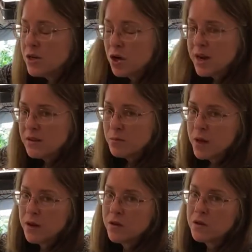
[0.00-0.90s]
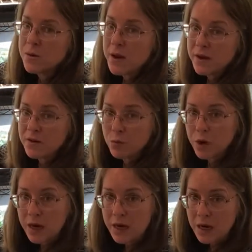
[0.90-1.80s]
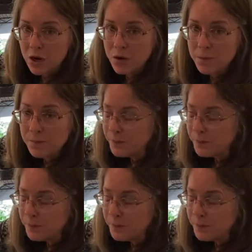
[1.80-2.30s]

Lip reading: transplanted the tomatoes that were in here,